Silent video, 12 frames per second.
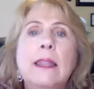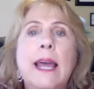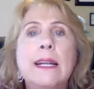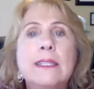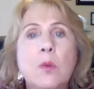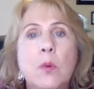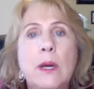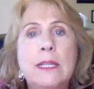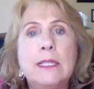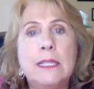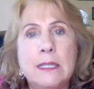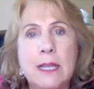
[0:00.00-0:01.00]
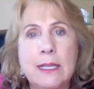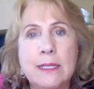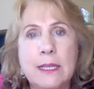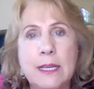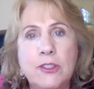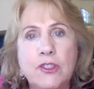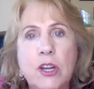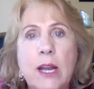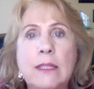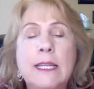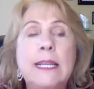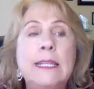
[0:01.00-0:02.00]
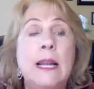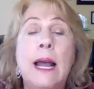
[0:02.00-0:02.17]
that's what a dyslexic child needs.